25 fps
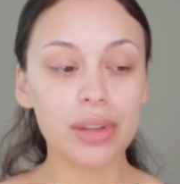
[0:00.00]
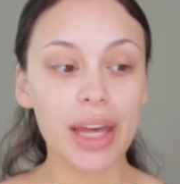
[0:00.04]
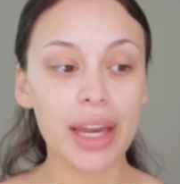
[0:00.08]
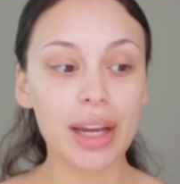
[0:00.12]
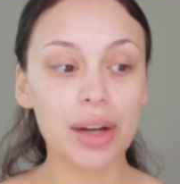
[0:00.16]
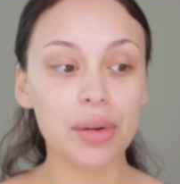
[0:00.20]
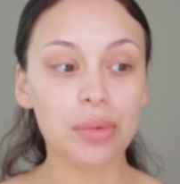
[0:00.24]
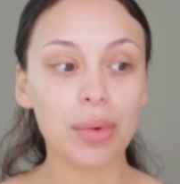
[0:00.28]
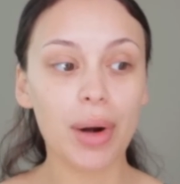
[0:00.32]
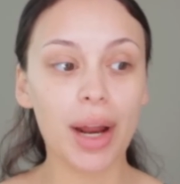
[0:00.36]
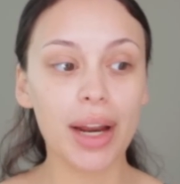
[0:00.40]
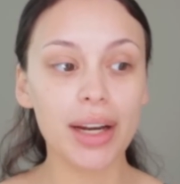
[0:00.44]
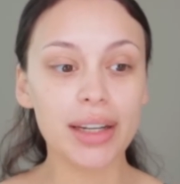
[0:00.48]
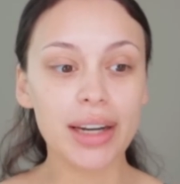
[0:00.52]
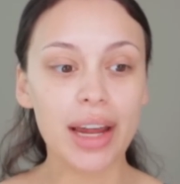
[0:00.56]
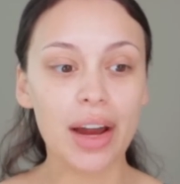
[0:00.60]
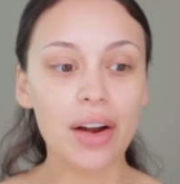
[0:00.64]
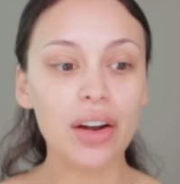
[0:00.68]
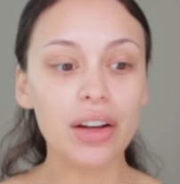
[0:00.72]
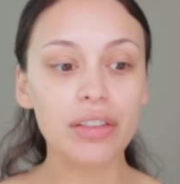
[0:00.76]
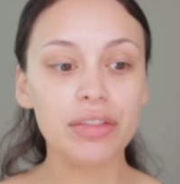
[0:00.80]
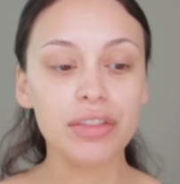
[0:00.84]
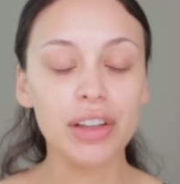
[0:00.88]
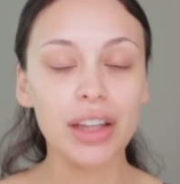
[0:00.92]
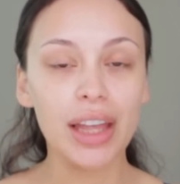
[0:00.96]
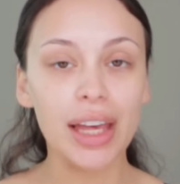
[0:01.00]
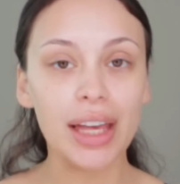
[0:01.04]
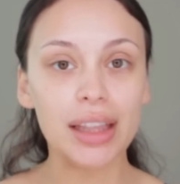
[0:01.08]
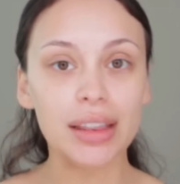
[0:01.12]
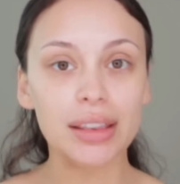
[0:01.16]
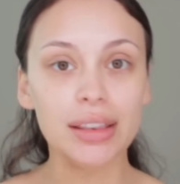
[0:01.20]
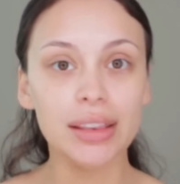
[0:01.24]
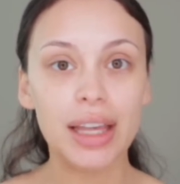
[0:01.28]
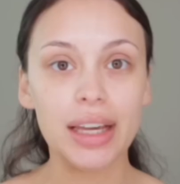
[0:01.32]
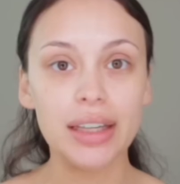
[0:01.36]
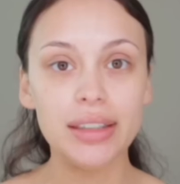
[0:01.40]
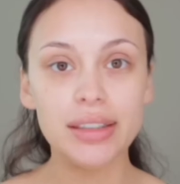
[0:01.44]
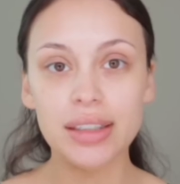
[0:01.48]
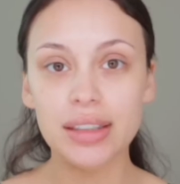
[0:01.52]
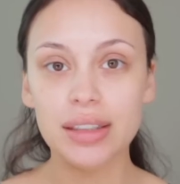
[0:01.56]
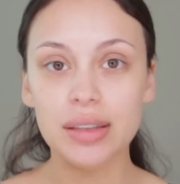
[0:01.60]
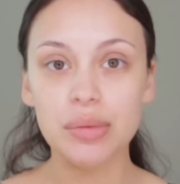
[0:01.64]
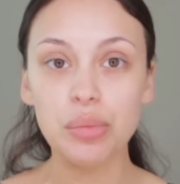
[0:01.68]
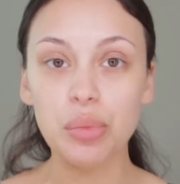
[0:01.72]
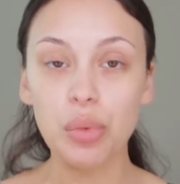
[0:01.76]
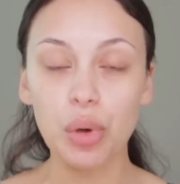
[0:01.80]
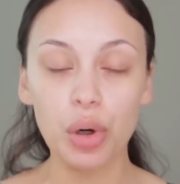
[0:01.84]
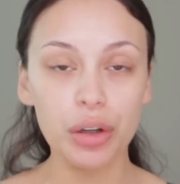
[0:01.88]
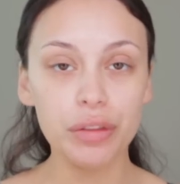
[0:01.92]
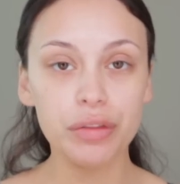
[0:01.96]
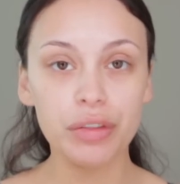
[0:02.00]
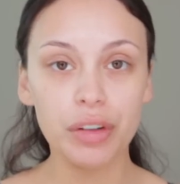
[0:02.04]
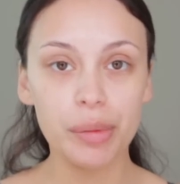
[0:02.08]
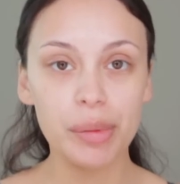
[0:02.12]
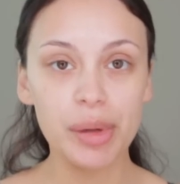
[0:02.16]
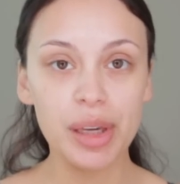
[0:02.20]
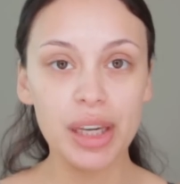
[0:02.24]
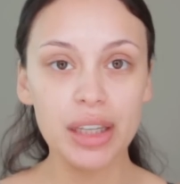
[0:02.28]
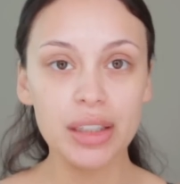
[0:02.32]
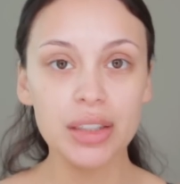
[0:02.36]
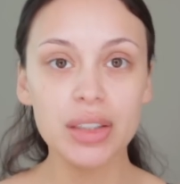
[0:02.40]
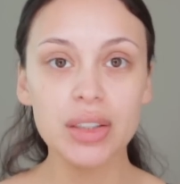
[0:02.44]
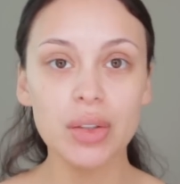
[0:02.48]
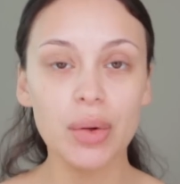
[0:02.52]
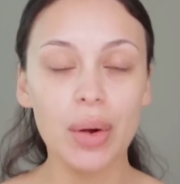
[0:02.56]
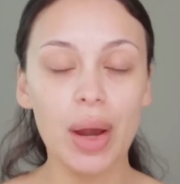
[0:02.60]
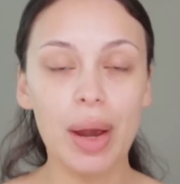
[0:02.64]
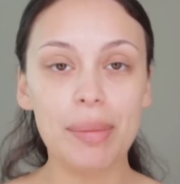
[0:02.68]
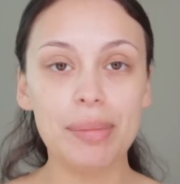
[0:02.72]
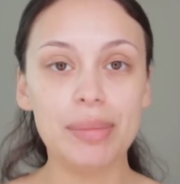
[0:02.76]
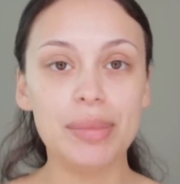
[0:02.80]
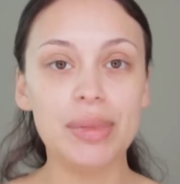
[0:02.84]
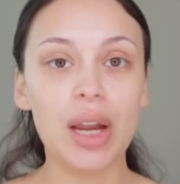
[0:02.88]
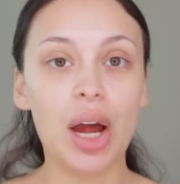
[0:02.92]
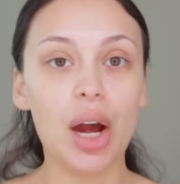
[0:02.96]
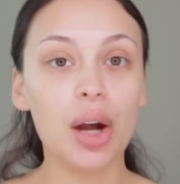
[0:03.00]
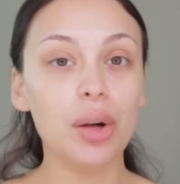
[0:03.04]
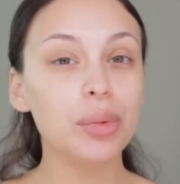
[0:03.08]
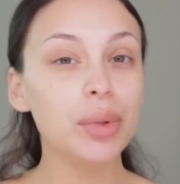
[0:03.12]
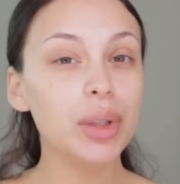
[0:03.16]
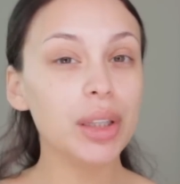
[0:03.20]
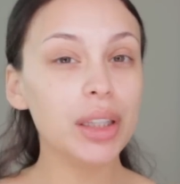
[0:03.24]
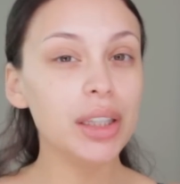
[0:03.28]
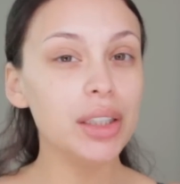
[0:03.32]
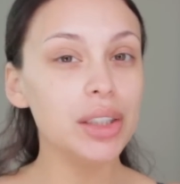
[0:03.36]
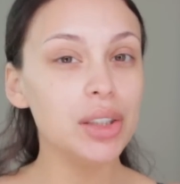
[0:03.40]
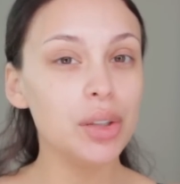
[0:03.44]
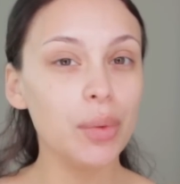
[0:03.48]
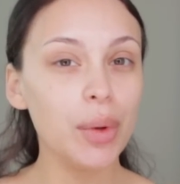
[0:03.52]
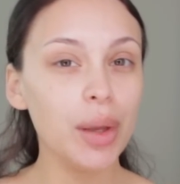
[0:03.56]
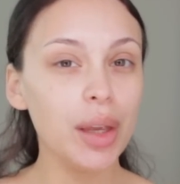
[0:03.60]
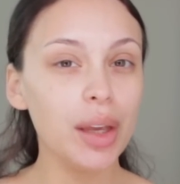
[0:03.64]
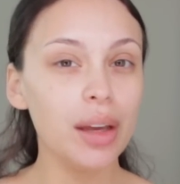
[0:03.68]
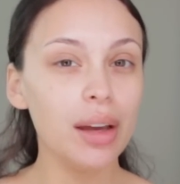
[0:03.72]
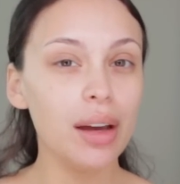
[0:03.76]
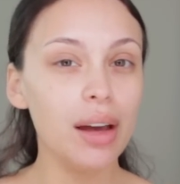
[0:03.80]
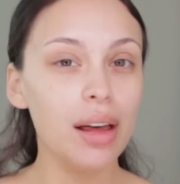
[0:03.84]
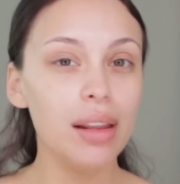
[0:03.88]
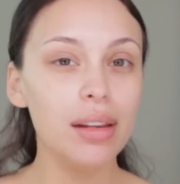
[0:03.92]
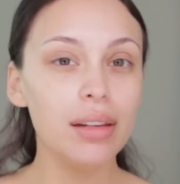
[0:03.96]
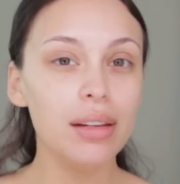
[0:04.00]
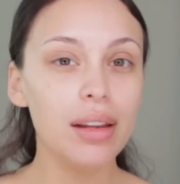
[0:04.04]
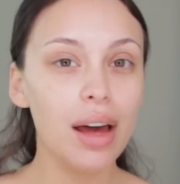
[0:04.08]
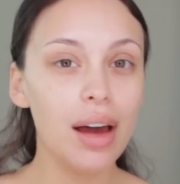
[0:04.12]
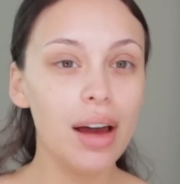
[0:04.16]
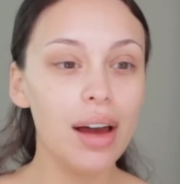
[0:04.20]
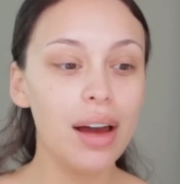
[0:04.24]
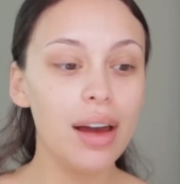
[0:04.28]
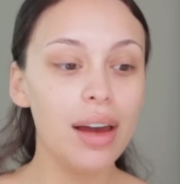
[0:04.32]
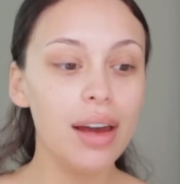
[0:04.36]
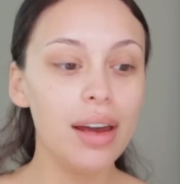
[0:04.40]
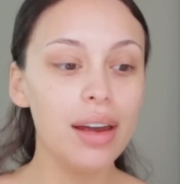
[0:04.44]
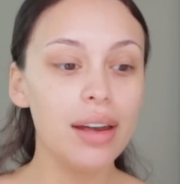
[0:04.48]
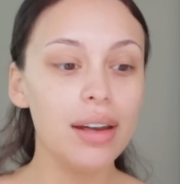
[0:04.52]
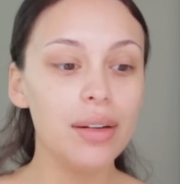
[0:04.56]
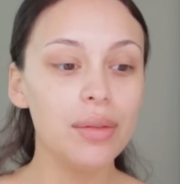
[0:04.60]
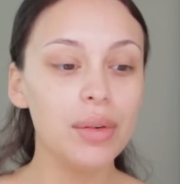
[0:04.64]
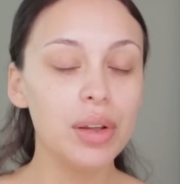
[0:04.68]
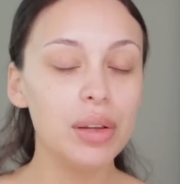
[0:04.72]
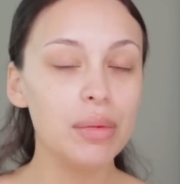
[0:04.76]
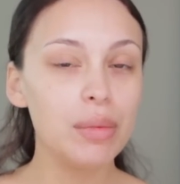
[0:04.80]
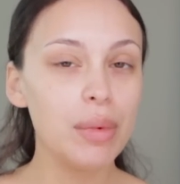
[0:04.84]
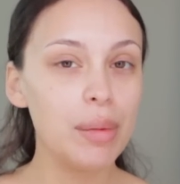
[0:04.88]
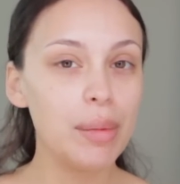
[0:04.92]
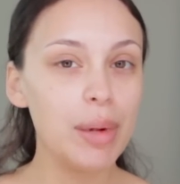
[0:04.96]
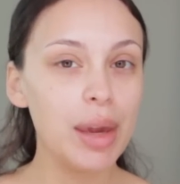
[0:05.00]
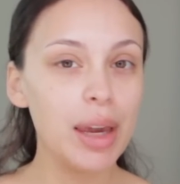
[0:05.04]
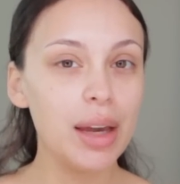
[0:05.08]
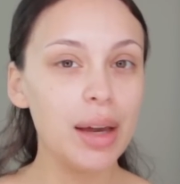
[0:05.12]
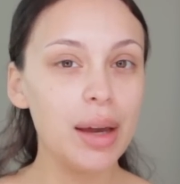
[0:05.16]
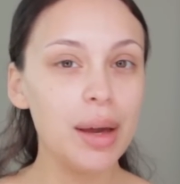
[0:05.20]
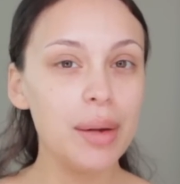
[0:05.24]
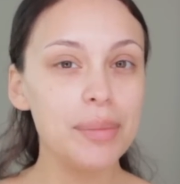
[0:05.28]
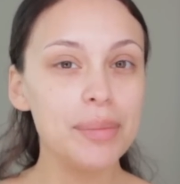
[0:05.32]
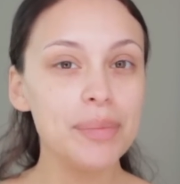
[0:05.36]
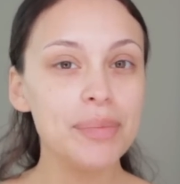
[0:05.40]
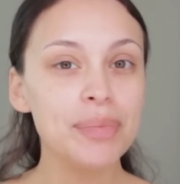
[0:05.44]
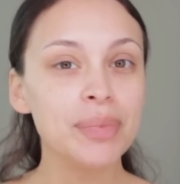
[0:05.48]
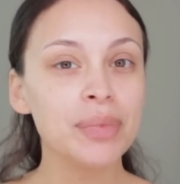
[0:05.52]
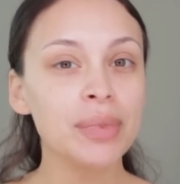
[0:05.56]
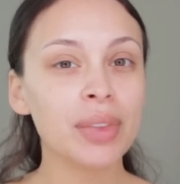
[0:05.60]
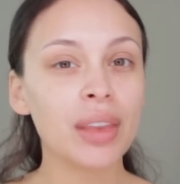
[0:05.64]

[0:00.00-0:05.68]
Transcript: Like right now I feel like less is more for me, so I'm not really doing a lot with my makeup.